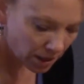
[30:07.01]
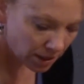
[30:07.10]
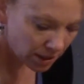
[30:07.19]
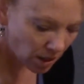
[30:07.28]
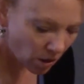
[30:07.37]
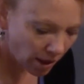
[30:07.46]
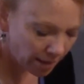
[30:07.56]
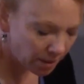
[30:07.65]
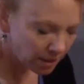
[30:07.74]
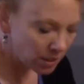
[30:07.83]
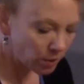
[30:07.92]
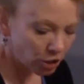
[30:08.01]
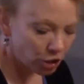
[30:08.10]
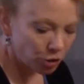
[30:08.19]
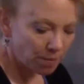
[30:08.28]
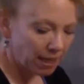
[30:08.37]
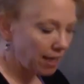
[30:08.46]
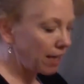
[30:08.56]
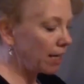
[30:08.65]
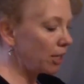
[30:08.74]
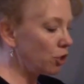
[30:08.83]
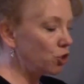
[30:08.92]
So I'm going to switch to my